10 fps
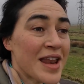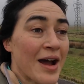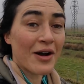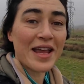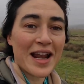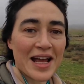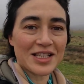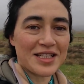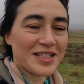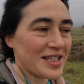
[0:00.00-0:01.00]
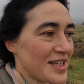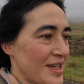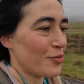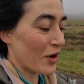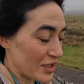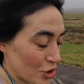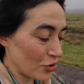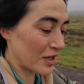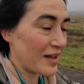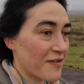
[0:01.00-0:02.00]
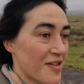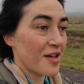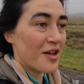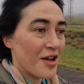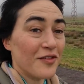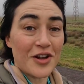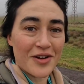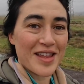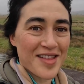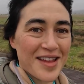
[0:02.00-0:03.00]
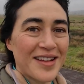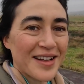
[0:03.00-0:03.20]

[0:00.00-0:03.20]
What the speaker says: now I can actually see the white chalk cliffs of Lewes.